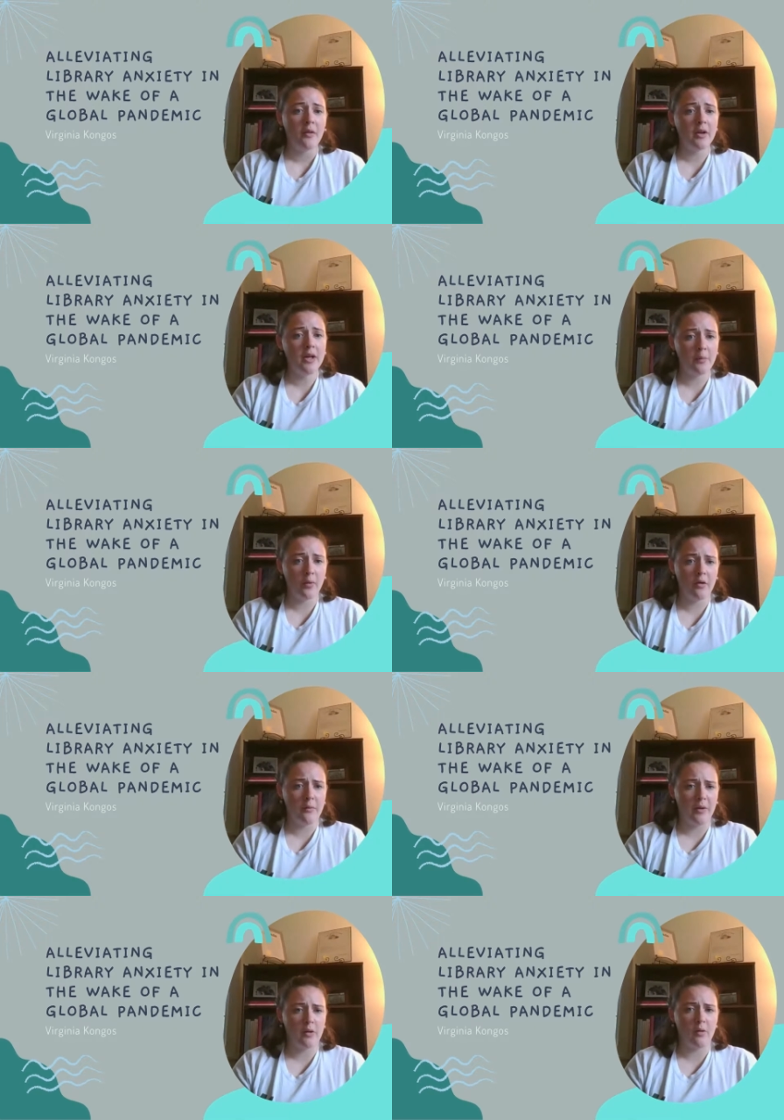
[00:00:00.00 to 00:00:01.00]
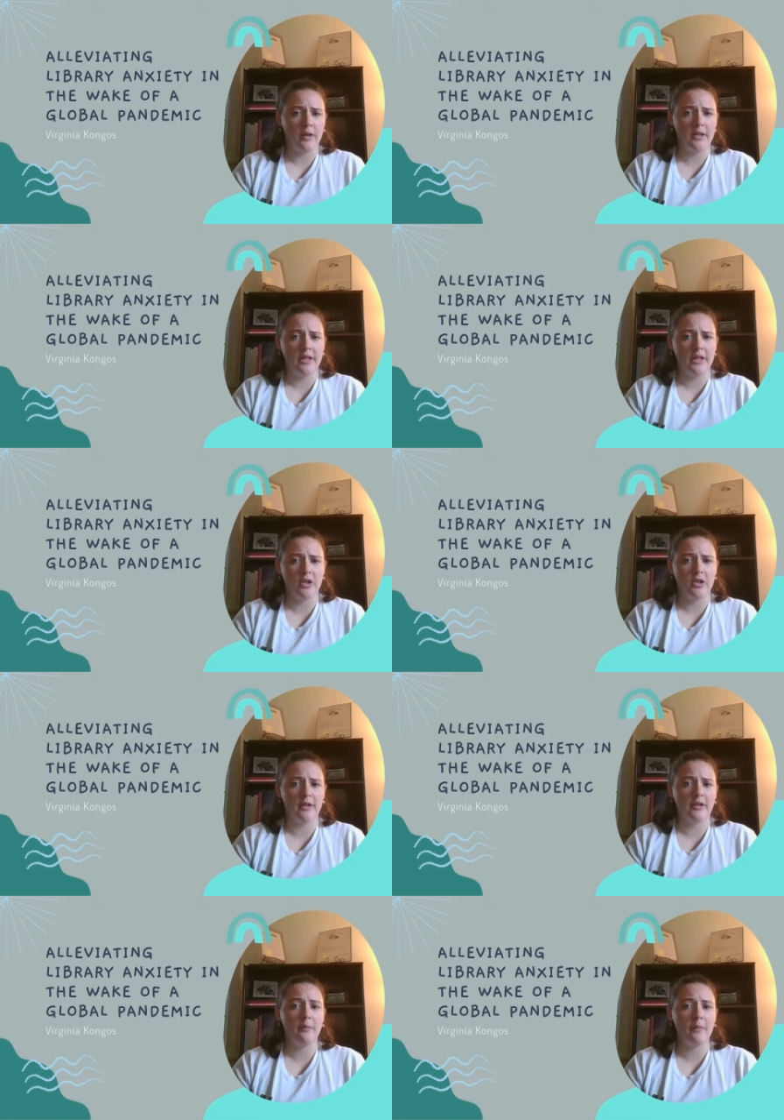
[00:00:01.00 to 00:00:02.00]
Running a program like orientation
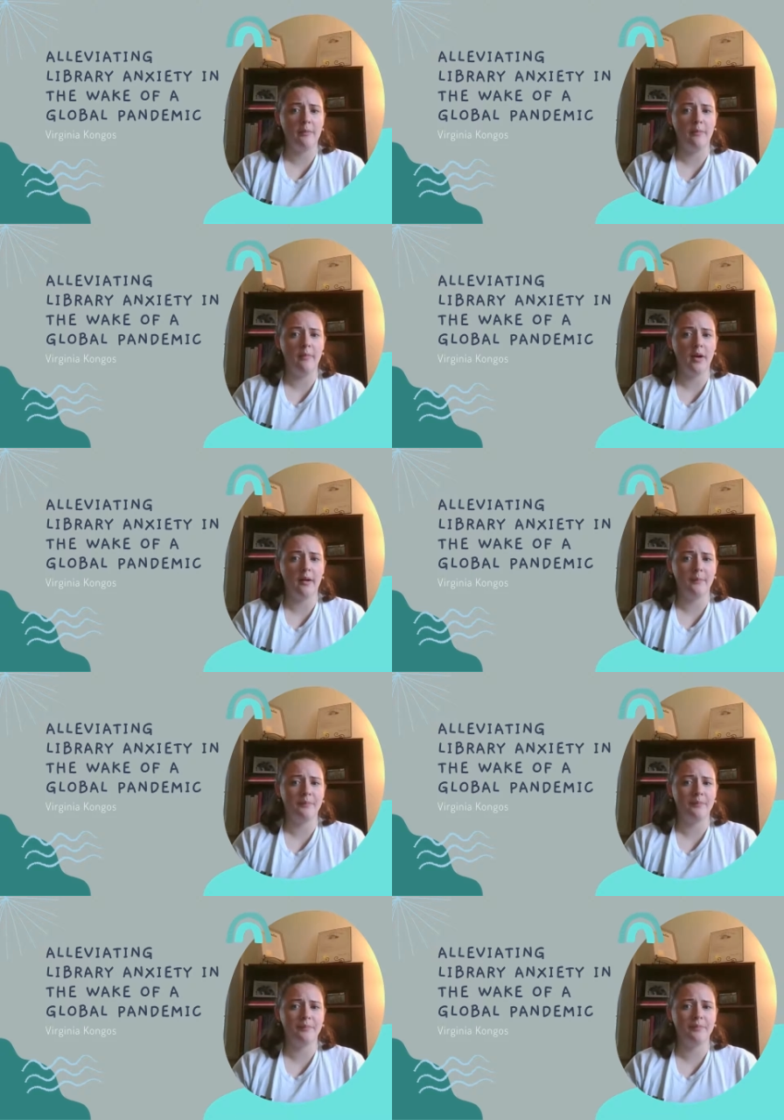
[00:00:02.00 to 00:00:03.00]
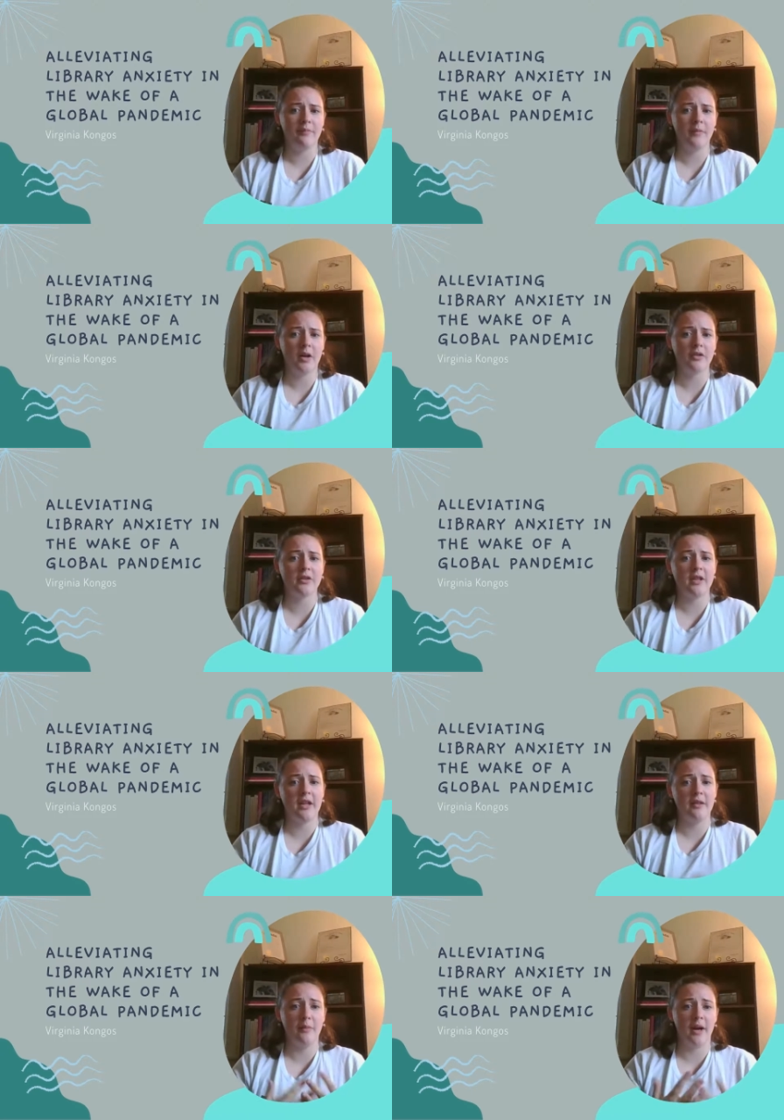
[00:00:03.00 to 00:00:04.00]
has helped me
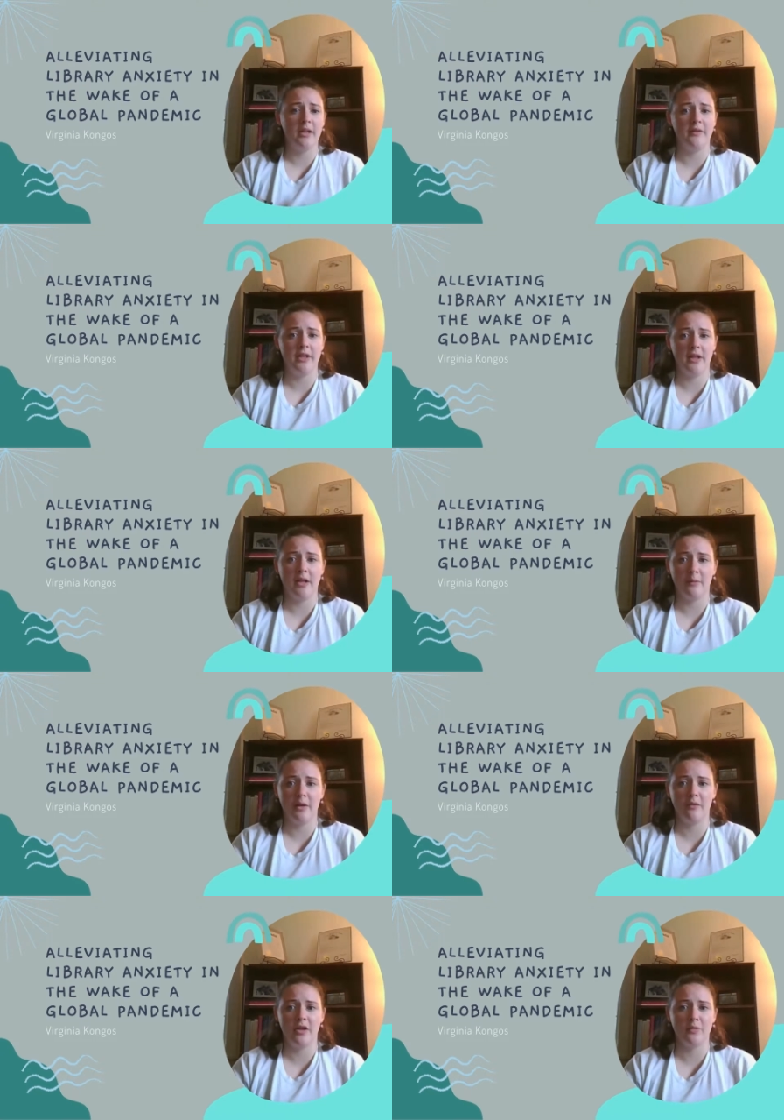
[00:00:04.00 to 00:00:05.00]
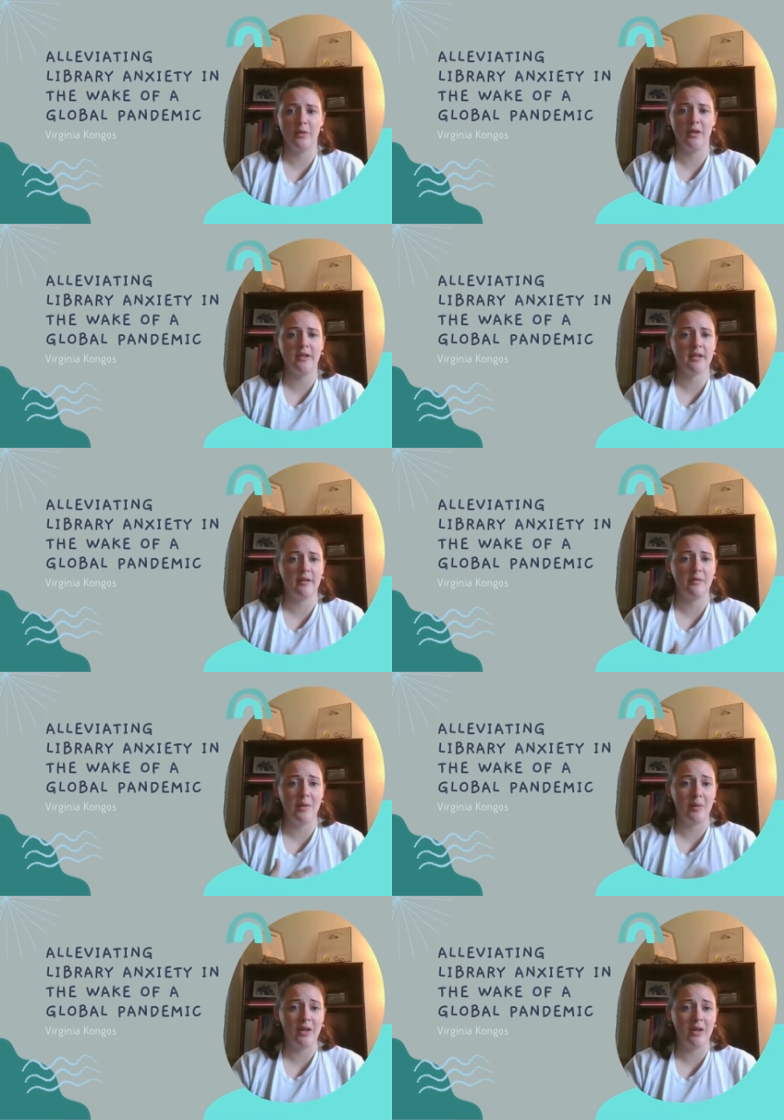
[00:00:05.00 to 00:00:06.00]
understand the mind of an incoming freshman, and it's
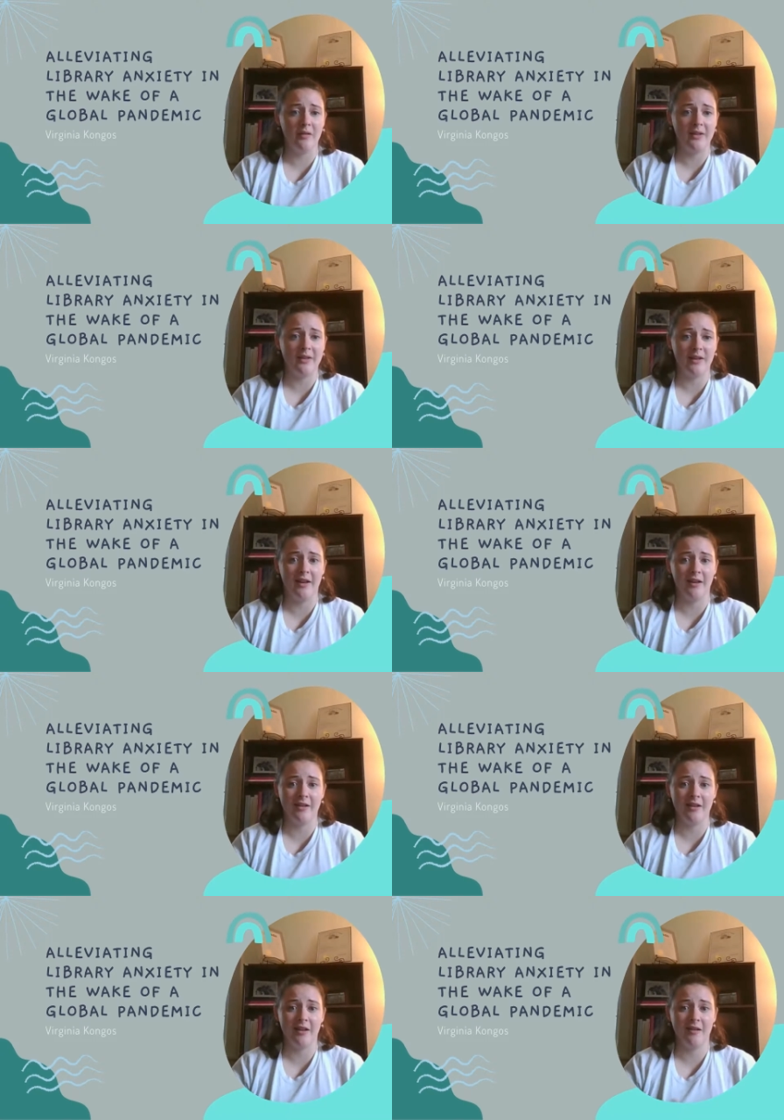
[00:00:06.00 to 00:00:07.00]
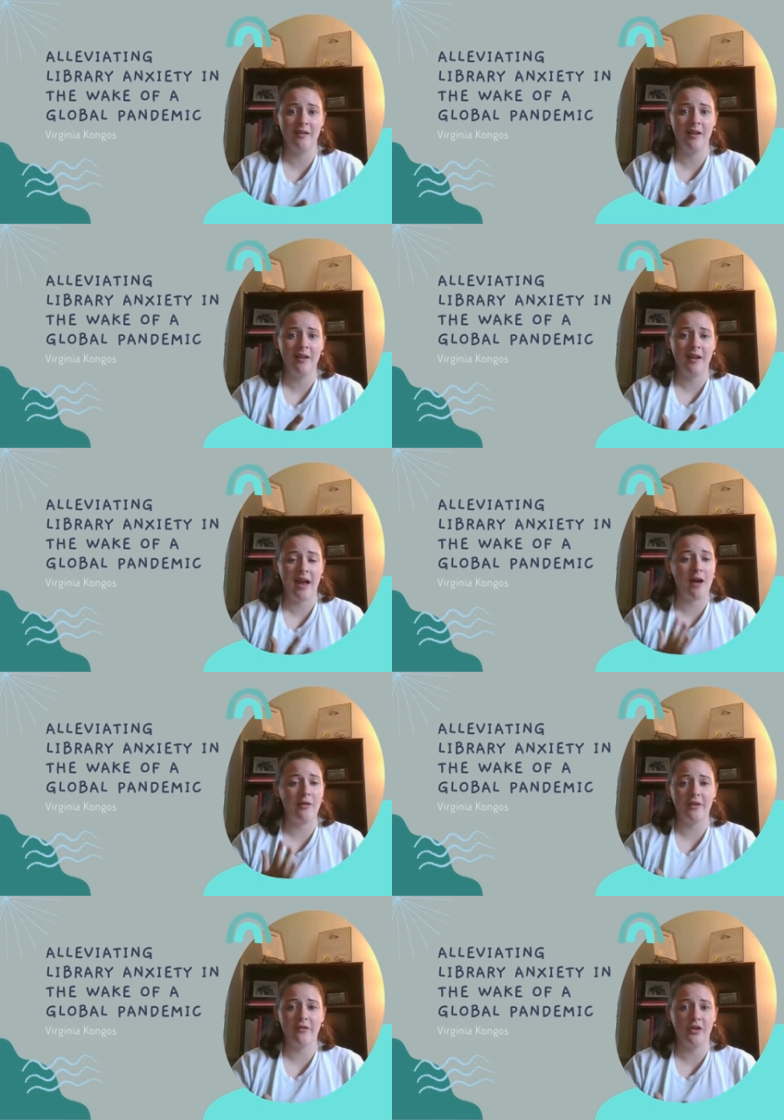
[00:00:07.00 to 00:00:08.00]
given me plenty of insight onto how
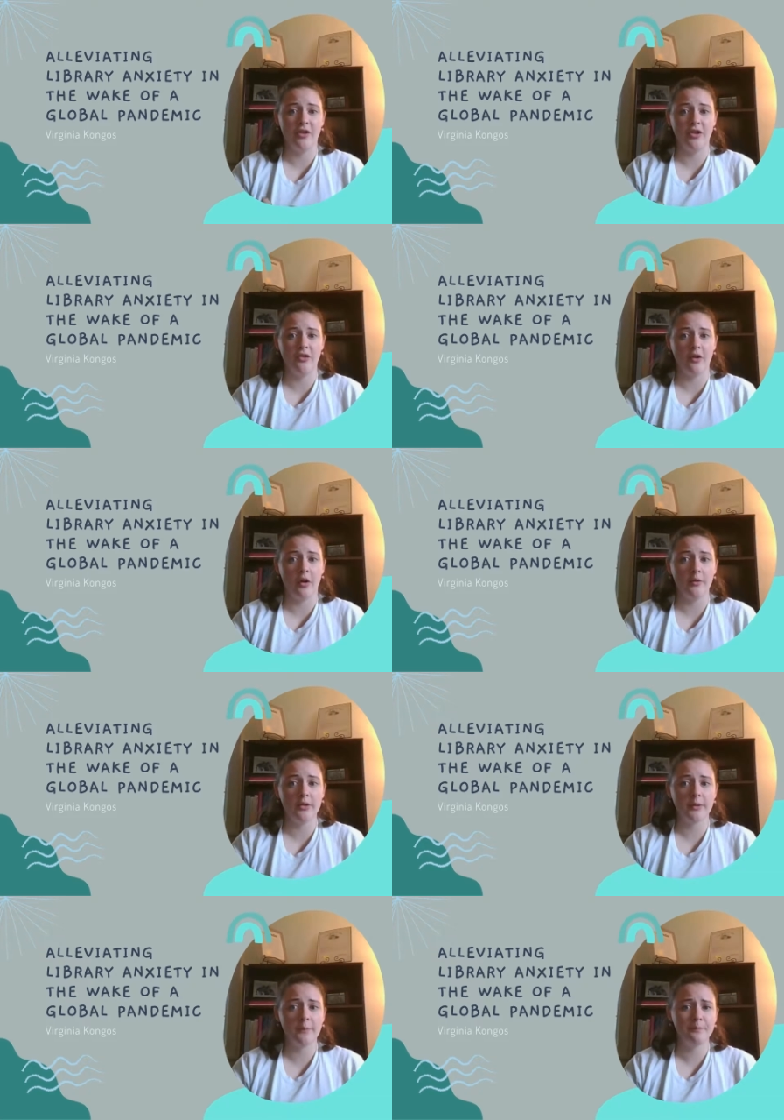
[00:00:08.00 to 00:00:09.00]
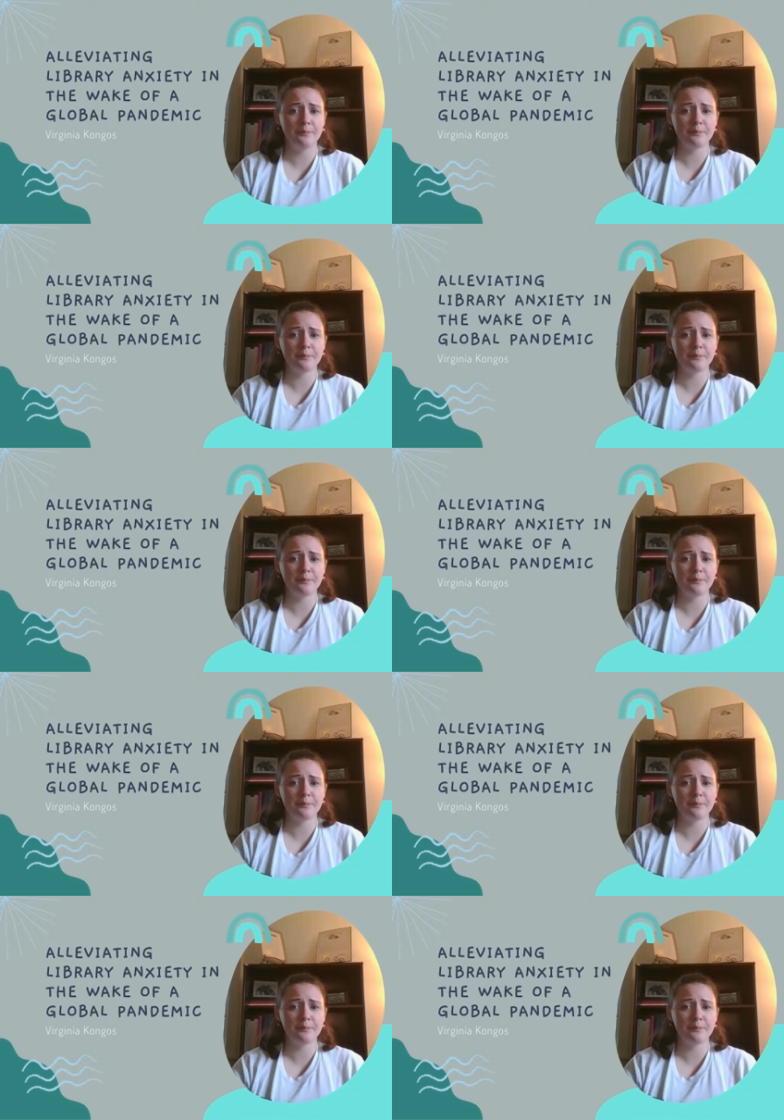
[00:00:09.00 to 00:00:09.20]
that first year goes.